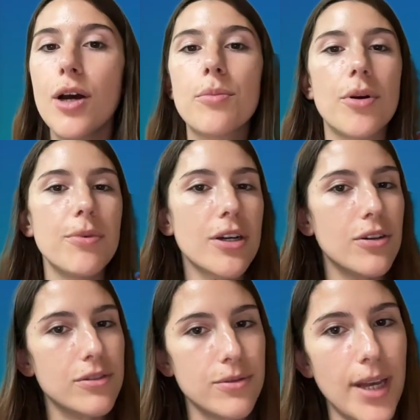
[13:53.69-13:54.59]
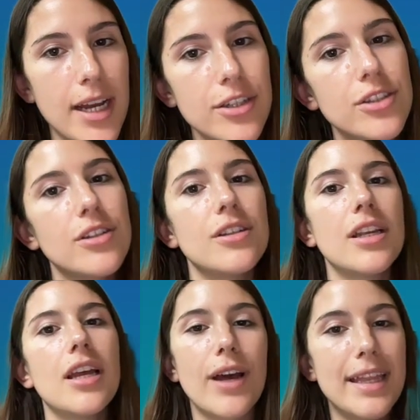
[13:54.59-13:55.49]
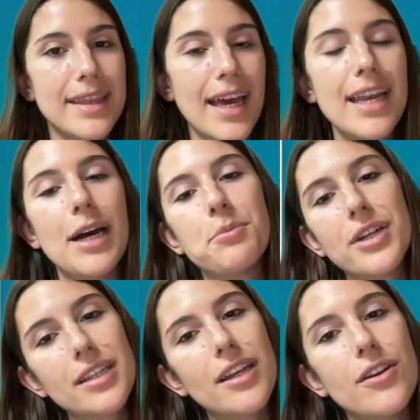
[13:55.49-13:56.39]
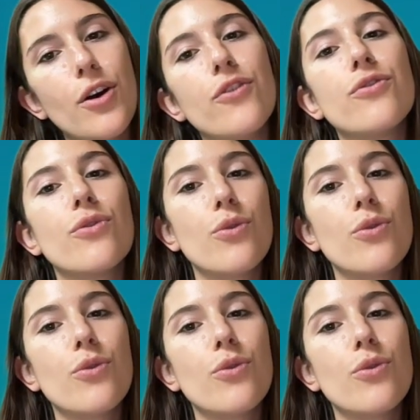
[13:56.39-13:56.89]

proper call to action, and then a breakdown of